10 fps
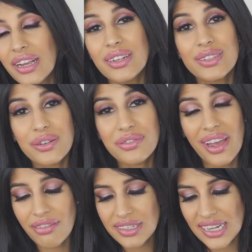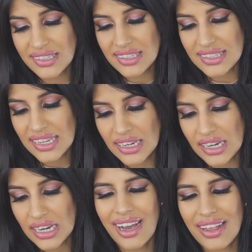Who's your favourite Desi
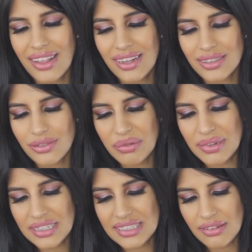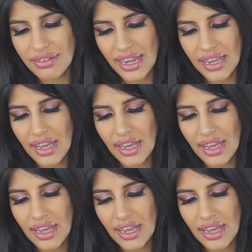singer? And that's from Divi.